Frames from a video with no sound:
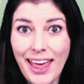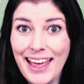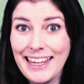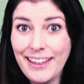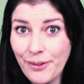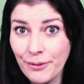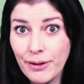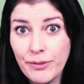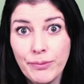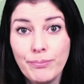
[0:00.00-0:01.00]
Hello,
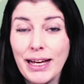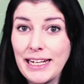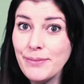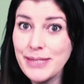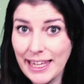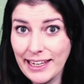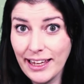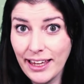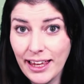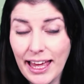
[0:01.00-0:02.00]
my name's
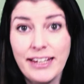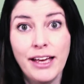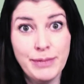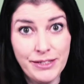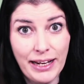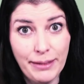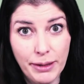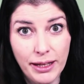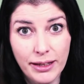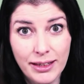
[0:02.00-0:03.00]
Layla and I'm a developer.